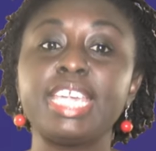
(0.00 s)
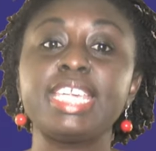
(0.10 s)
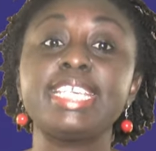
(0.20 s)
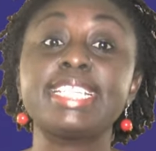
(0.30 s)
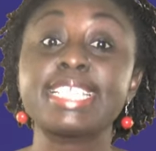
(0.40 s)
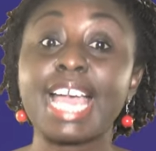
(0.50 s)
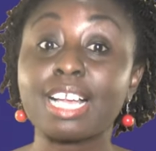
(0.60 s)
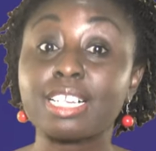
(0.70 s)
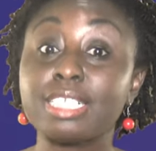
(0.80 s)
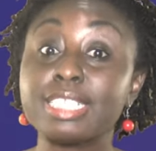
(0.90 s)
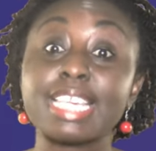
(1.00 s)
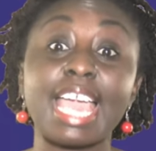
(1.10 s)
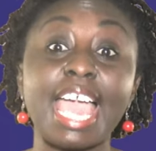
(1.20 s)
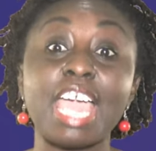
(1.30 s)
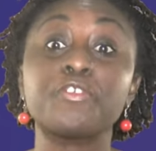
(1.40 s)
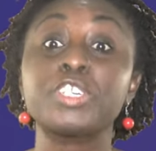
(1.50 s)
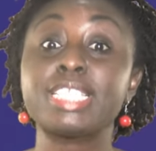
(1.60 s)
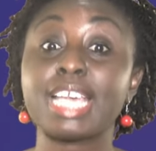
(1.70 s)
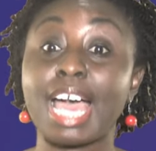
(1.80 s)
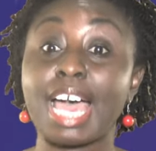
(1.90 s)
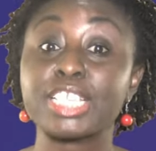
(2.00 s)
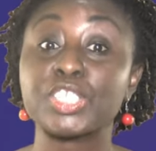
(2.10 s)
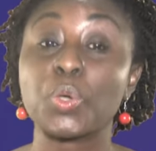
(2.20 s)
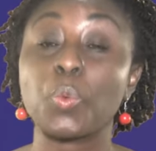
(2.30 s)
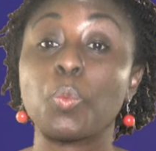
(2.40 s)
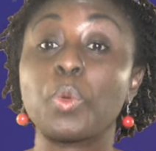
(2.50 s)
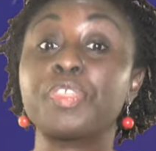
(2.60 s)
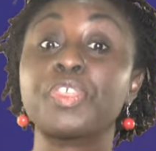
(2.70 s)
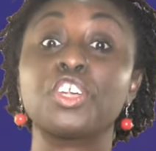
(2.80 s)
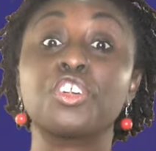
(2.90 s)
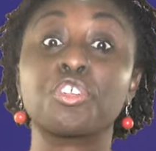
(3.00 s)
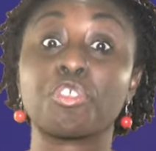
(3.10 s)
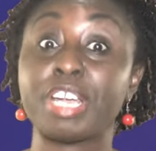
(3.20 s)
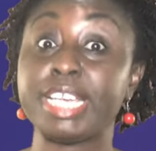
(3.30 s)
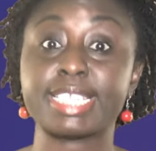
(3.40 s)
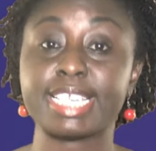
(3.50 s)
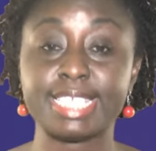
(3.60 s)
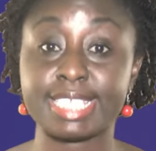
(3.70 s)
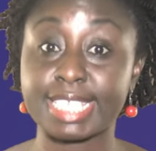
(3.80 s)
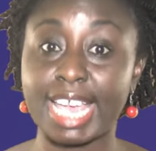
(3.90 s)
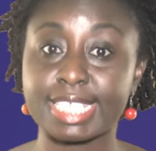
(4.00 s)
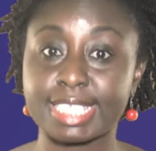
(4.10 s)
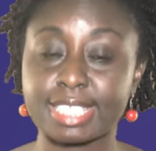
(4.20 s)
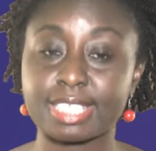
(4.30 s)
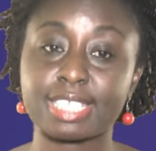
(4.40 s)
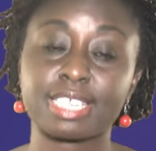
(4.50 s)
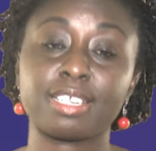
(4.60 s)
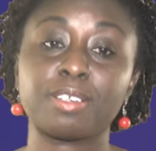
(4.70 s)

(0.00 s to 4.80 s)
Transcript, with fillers: He tackled every task with great zest.